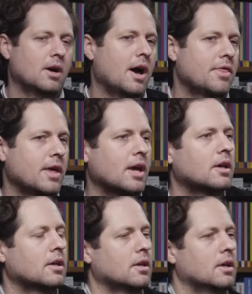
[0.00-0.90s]
I
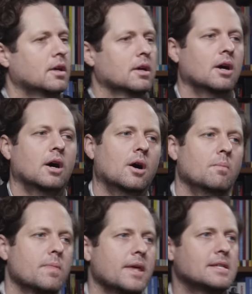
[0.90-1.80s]
think
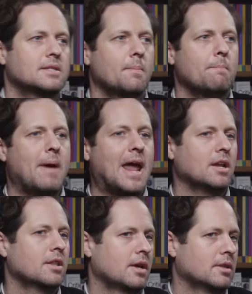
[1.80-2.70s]
um, is the
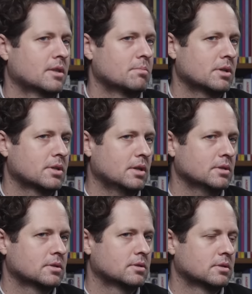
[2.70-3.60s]
main thing that the book
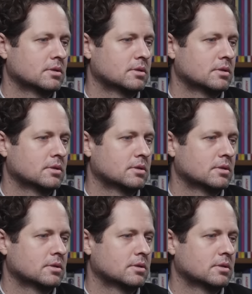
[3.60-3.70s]
does.